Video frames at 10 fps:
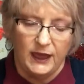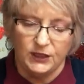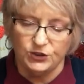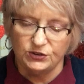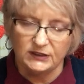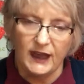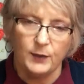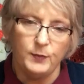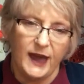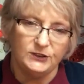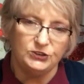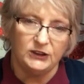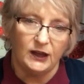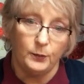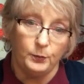And usually I match
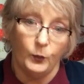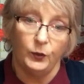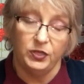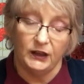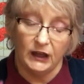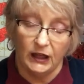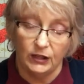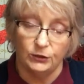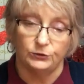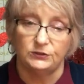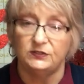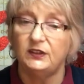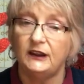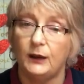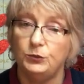it up with the colors
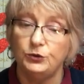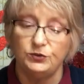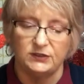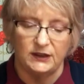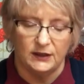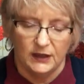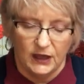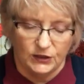that I'm using.